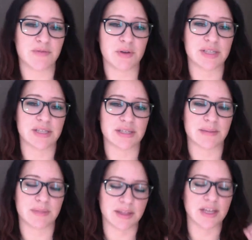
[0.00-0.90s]
this is something
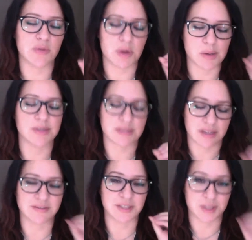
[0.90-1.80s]
that you owe
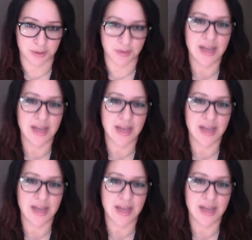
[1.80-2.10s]
yourself to do.